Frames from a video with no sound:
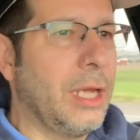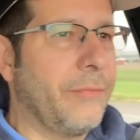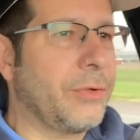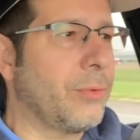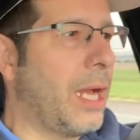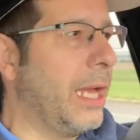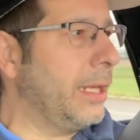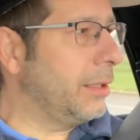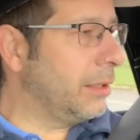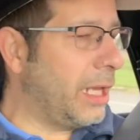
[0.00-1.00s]
left or
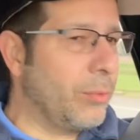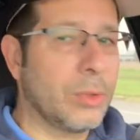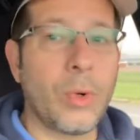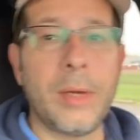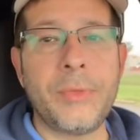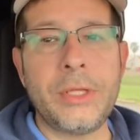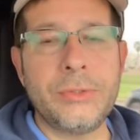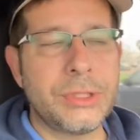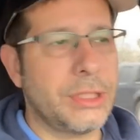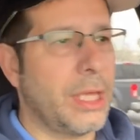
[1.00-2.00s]
right, they would rub the
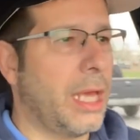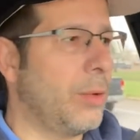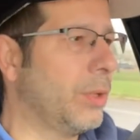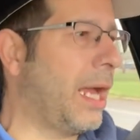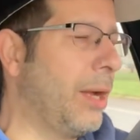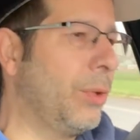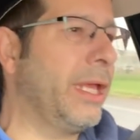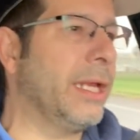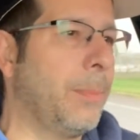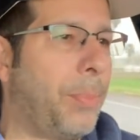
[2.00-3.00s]
UCA. When I would
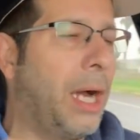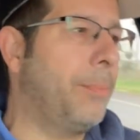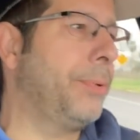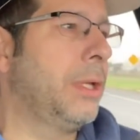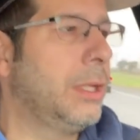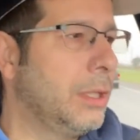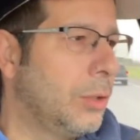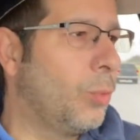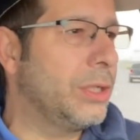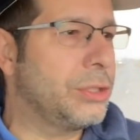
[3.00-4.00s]
hit a bump
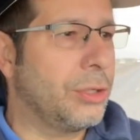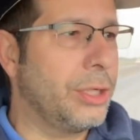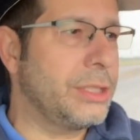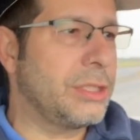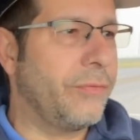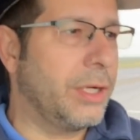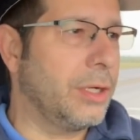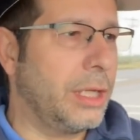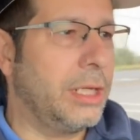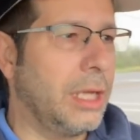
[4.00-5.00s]
when turning
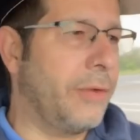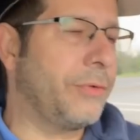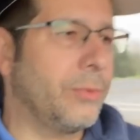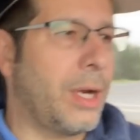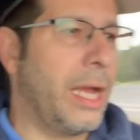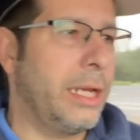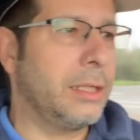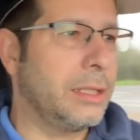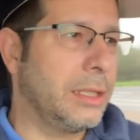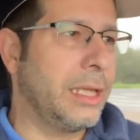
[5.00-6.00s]
severely left or right,
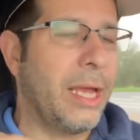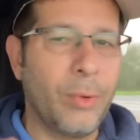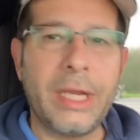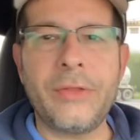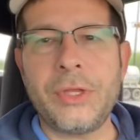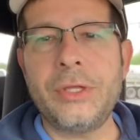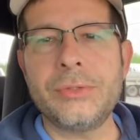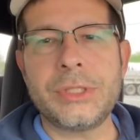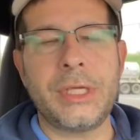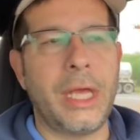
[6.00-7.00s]
they would hit the
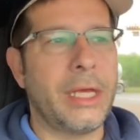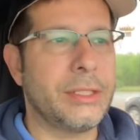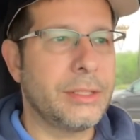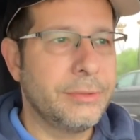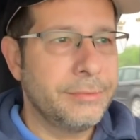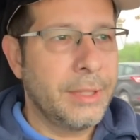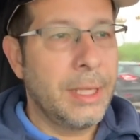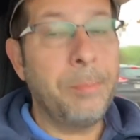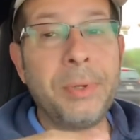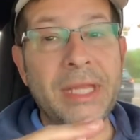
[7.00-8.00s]
UCAs.
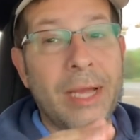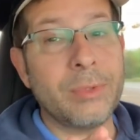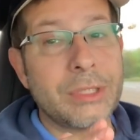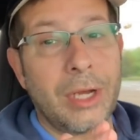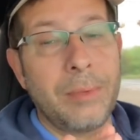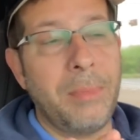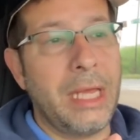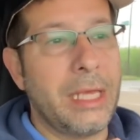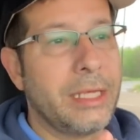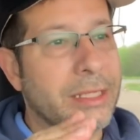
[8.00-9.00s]
But that was on
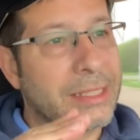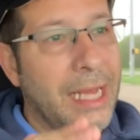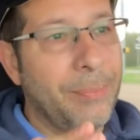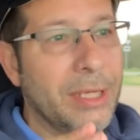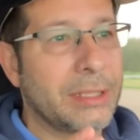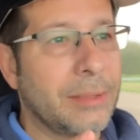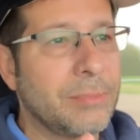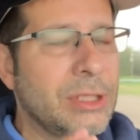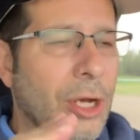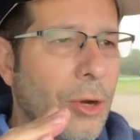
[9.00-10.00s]
me because I picked
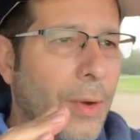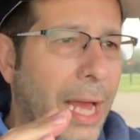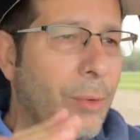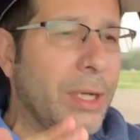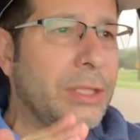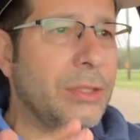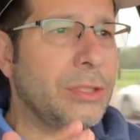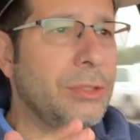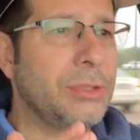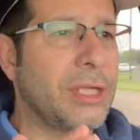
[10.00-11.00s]
them. So I went to
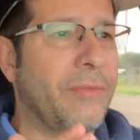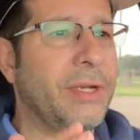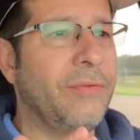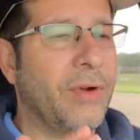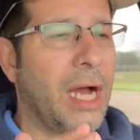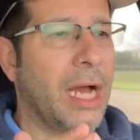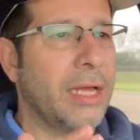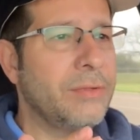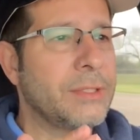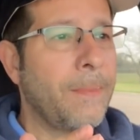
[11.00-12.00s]
the
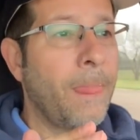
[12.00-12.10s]
275s,